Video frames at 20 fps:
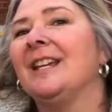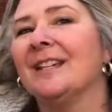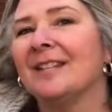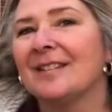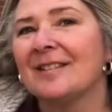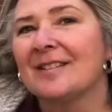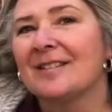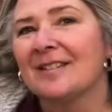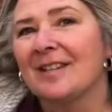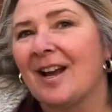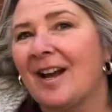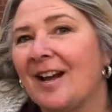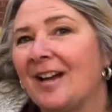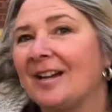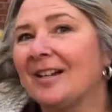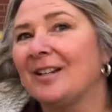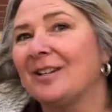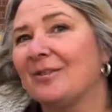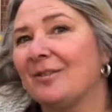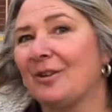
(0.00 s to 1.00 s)

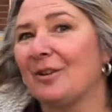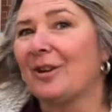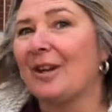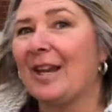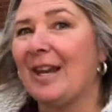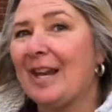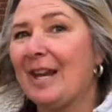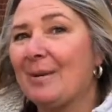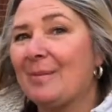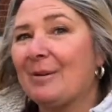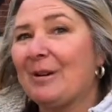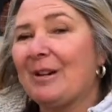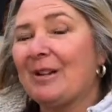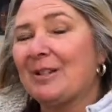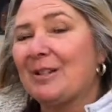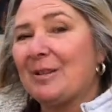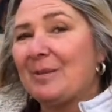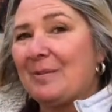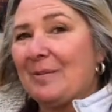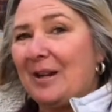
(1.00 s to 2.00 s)
inside of your camera
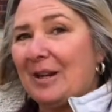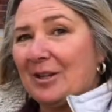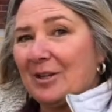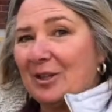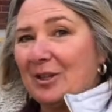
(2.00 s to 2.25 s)
to make